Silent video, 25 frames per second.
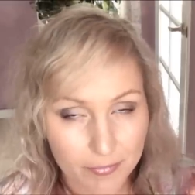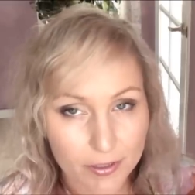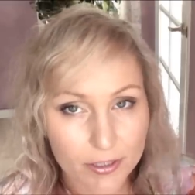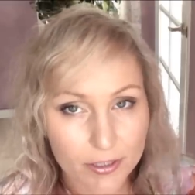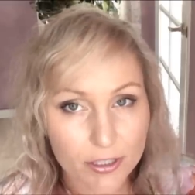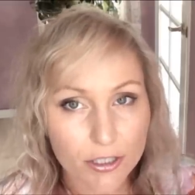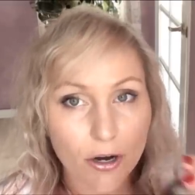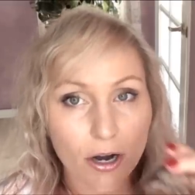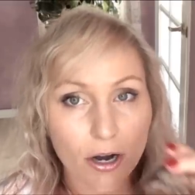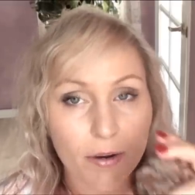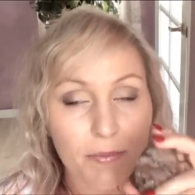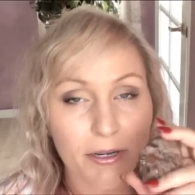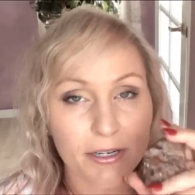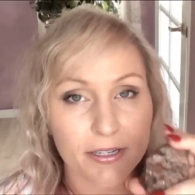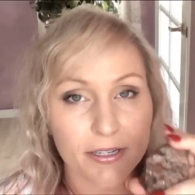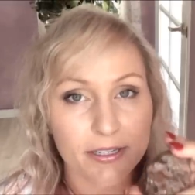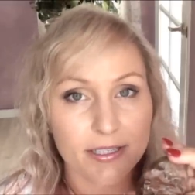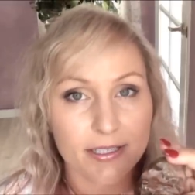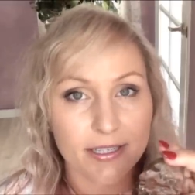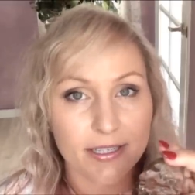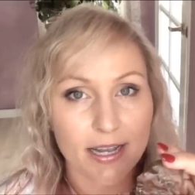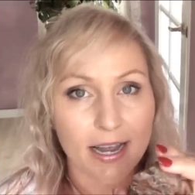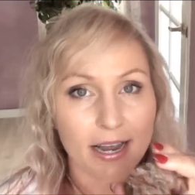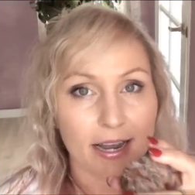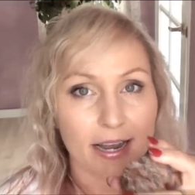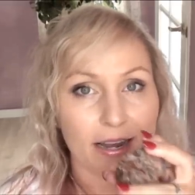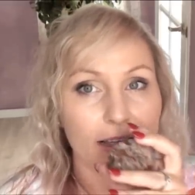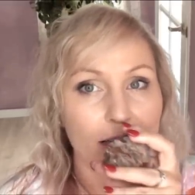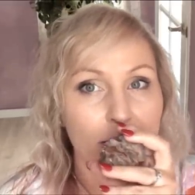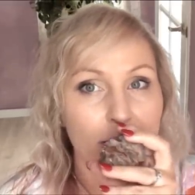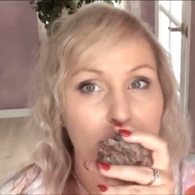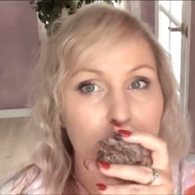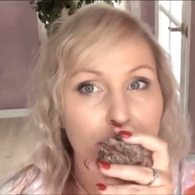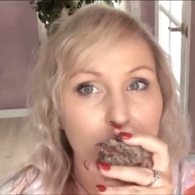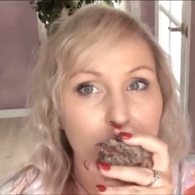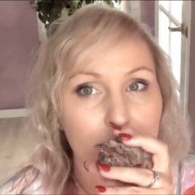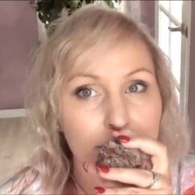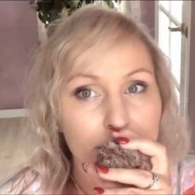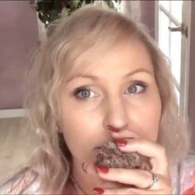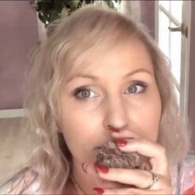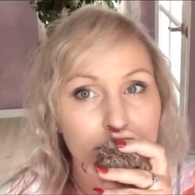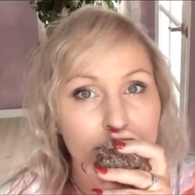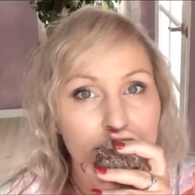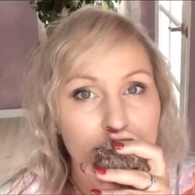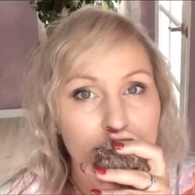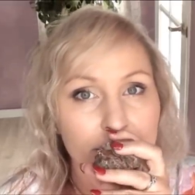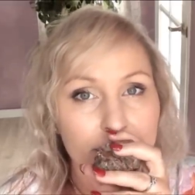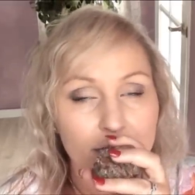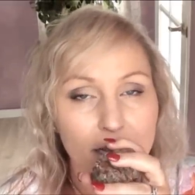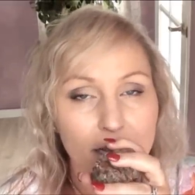So I'm going to say
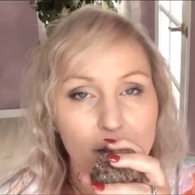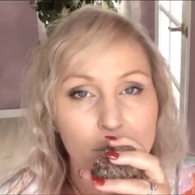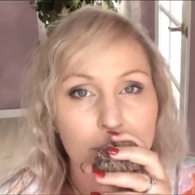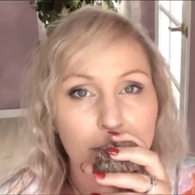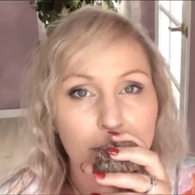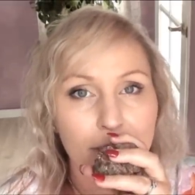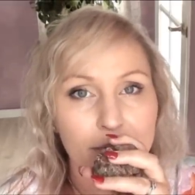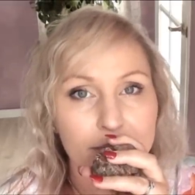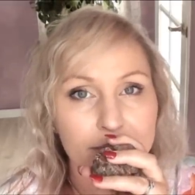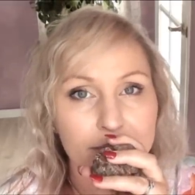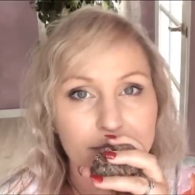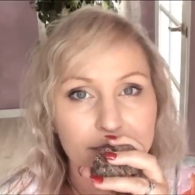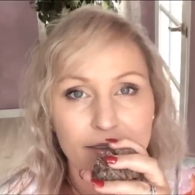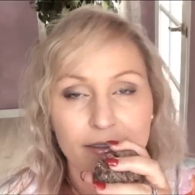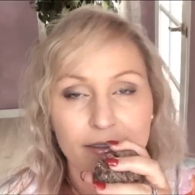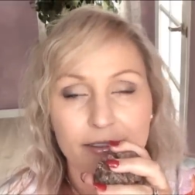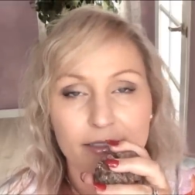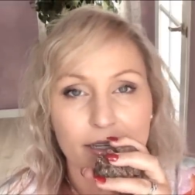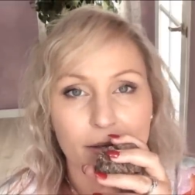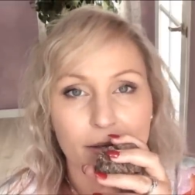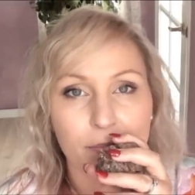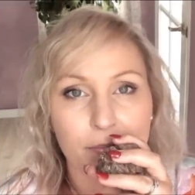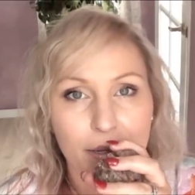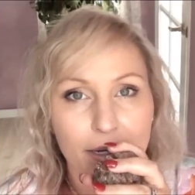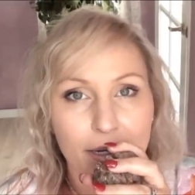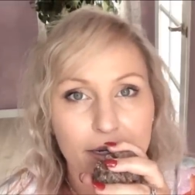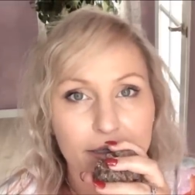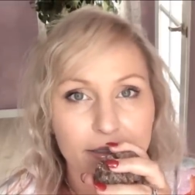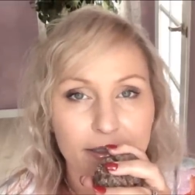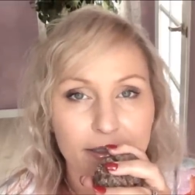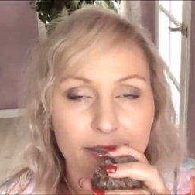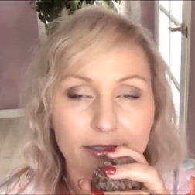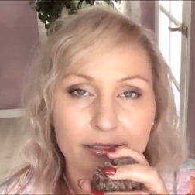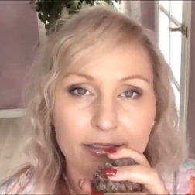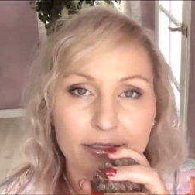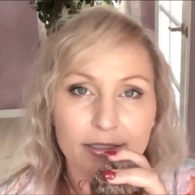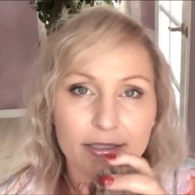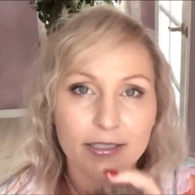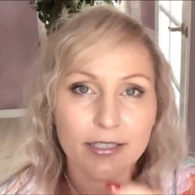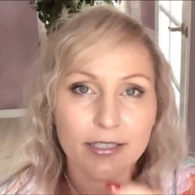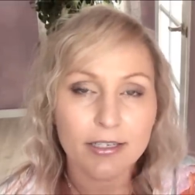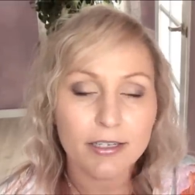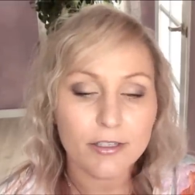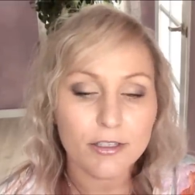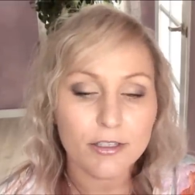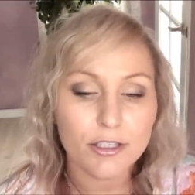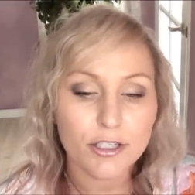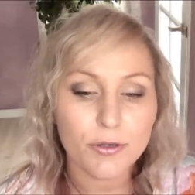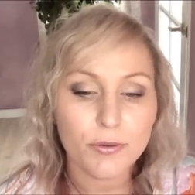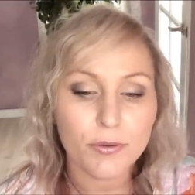abundance, abundance, abundance
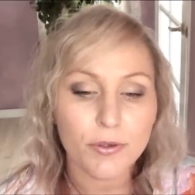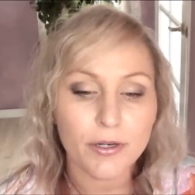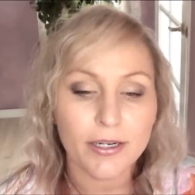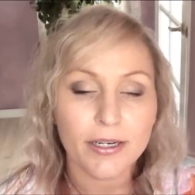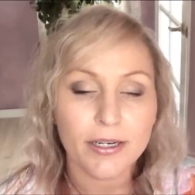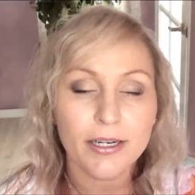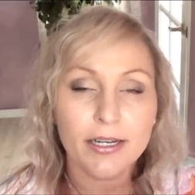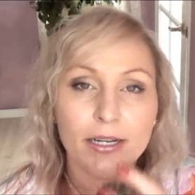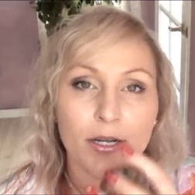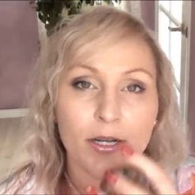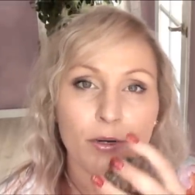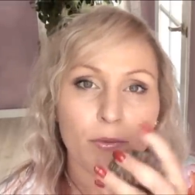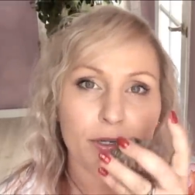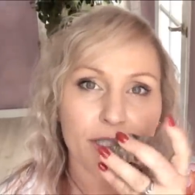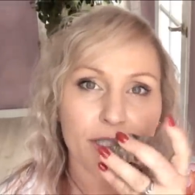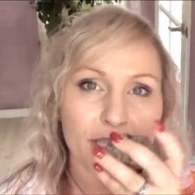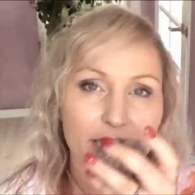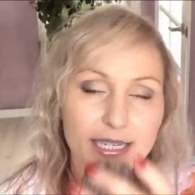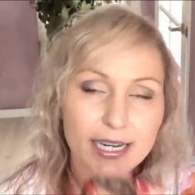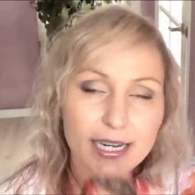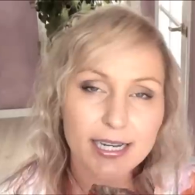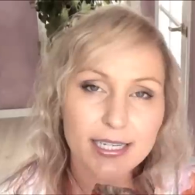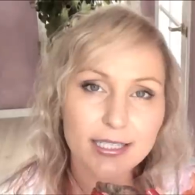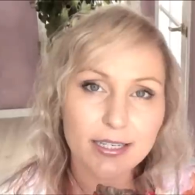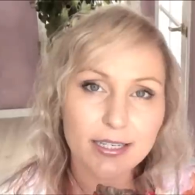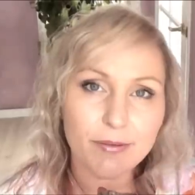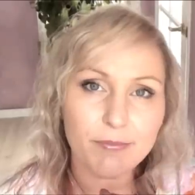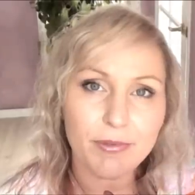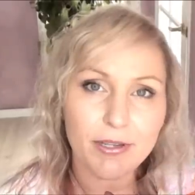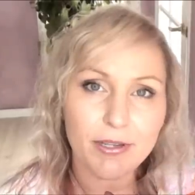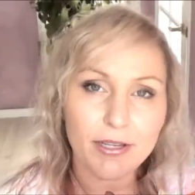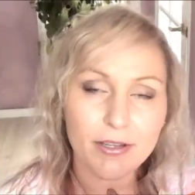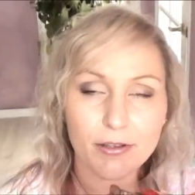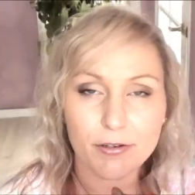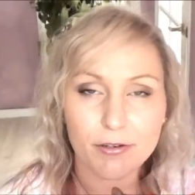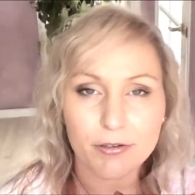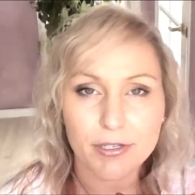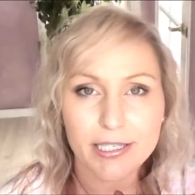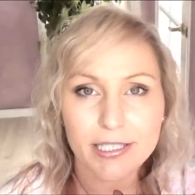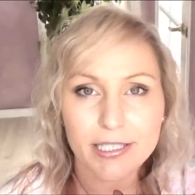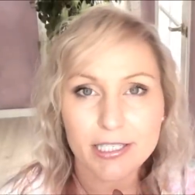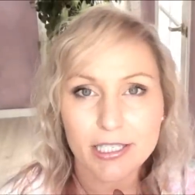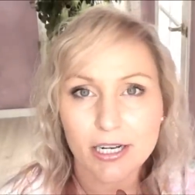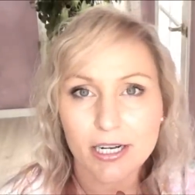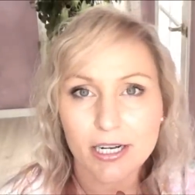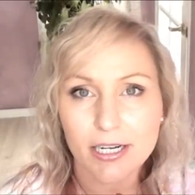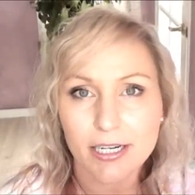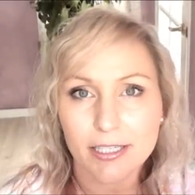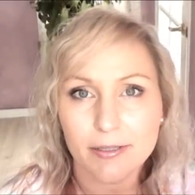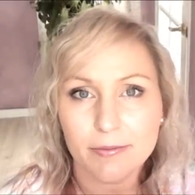to it. When you say something three
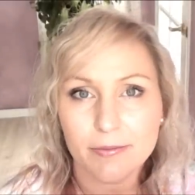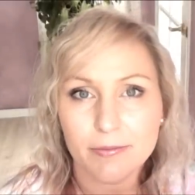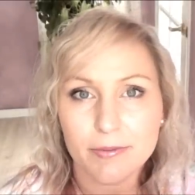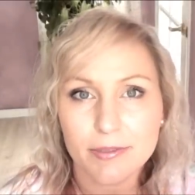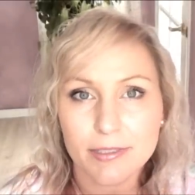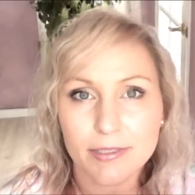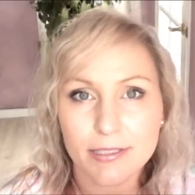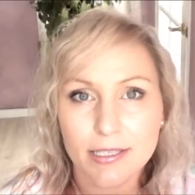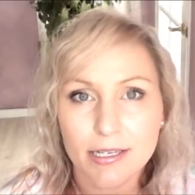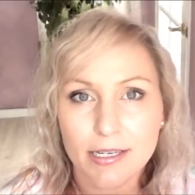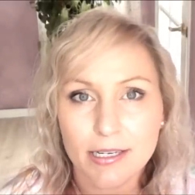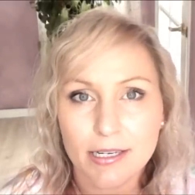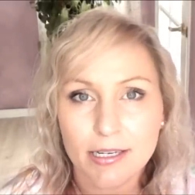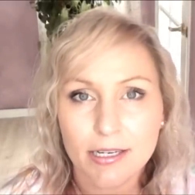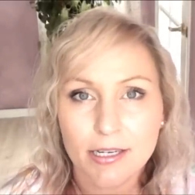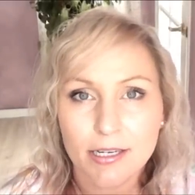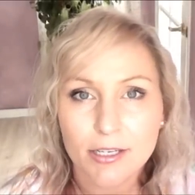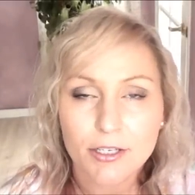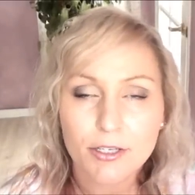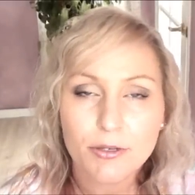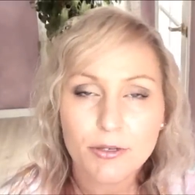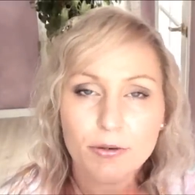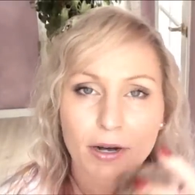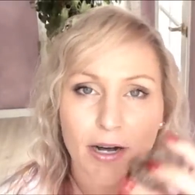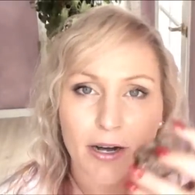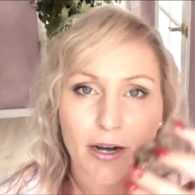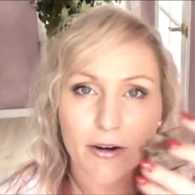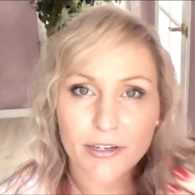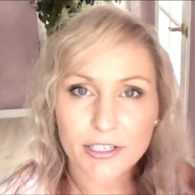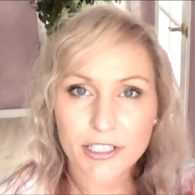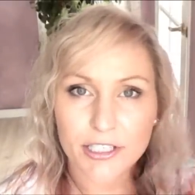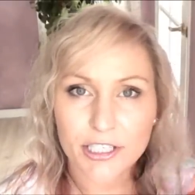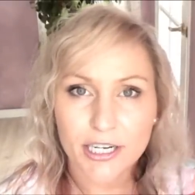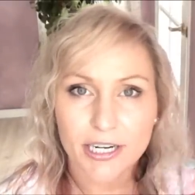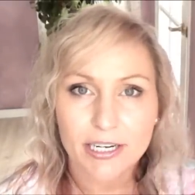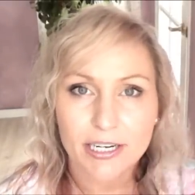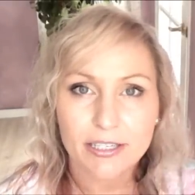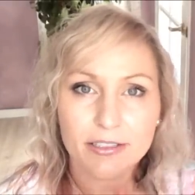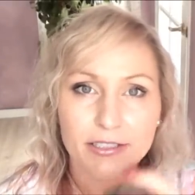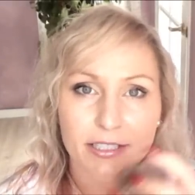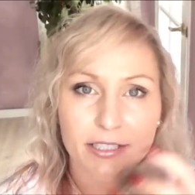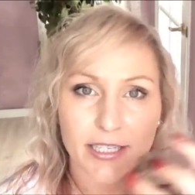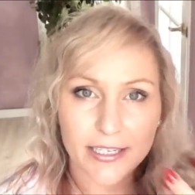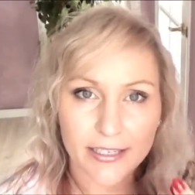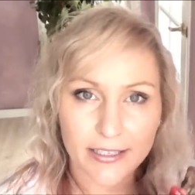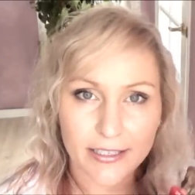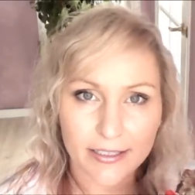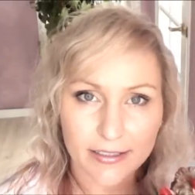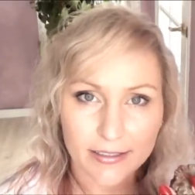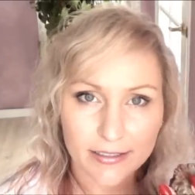times, you are
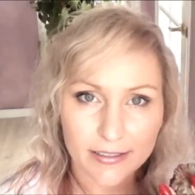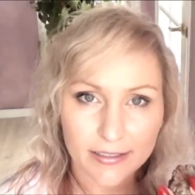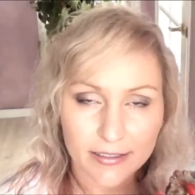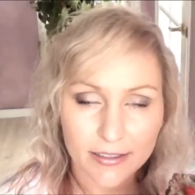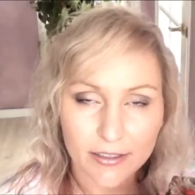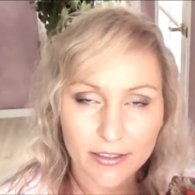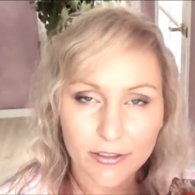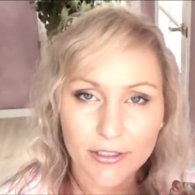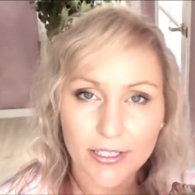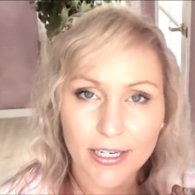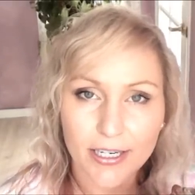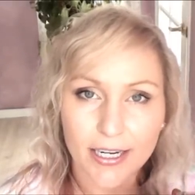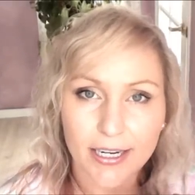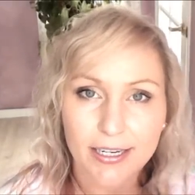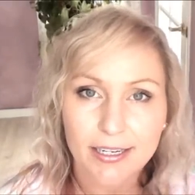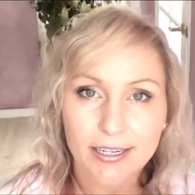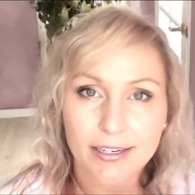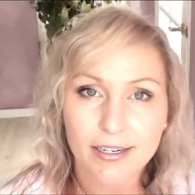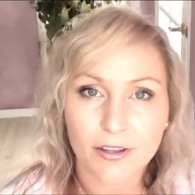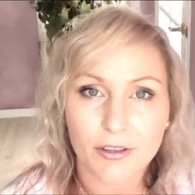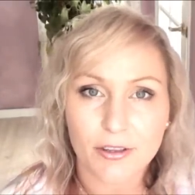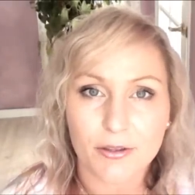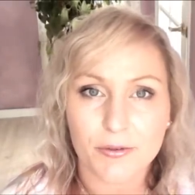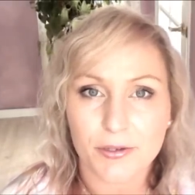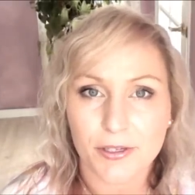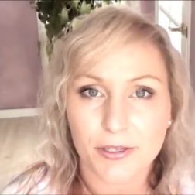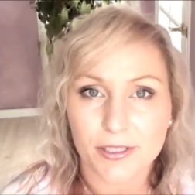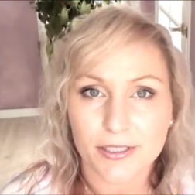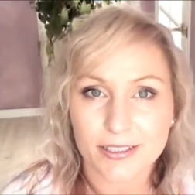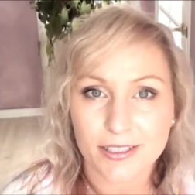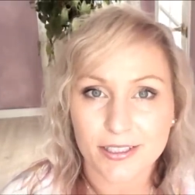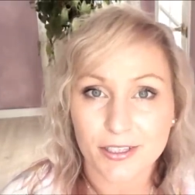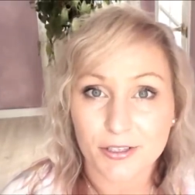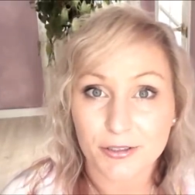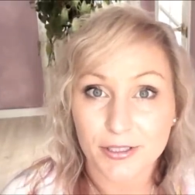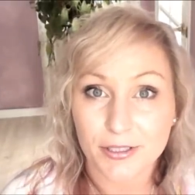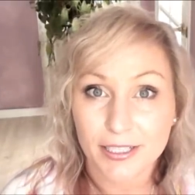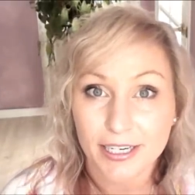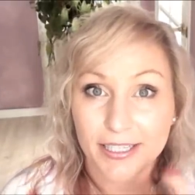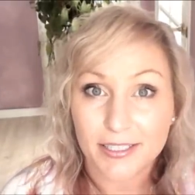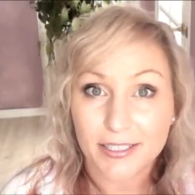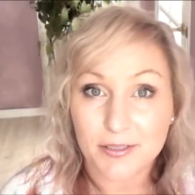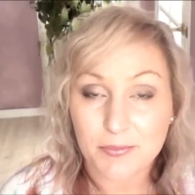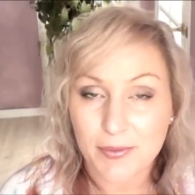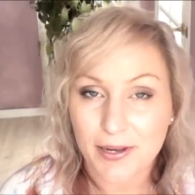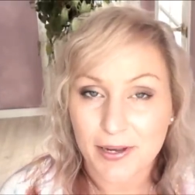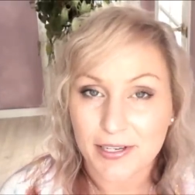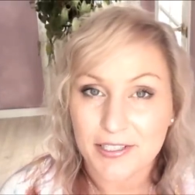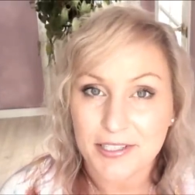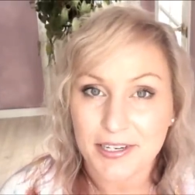enchanting it, okay? In other words, it
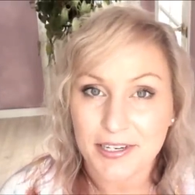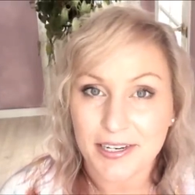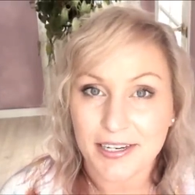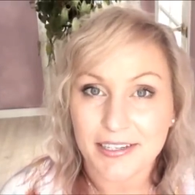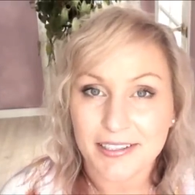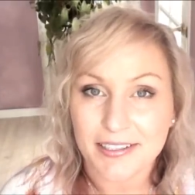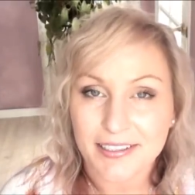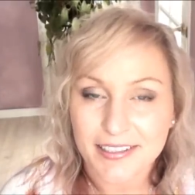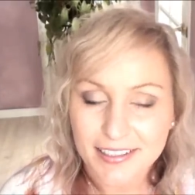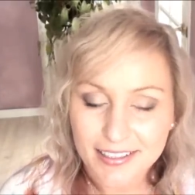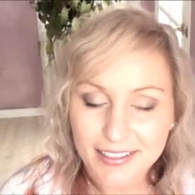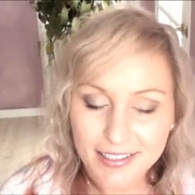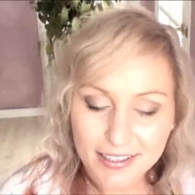creates magic.